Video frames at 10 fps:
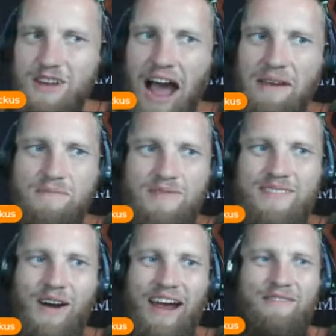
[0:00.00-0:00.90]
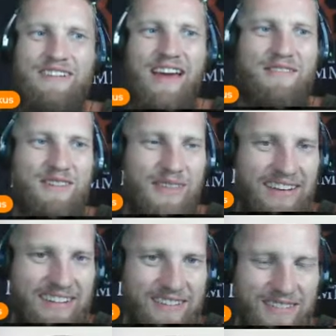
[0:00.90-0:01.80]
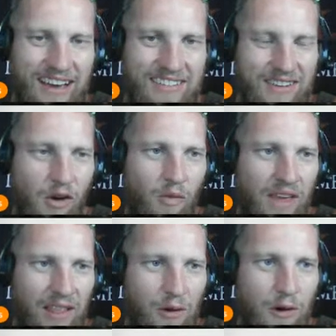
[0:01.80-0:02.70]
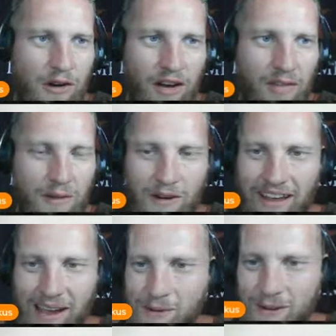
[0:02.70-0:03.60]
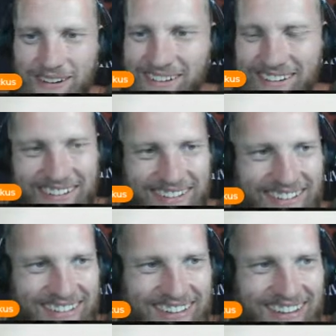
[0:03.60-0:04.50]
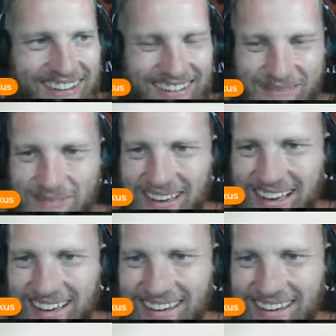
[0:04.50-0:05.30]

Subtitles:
No, I would never do that to you guys. Only lore on Warhammer. Come on.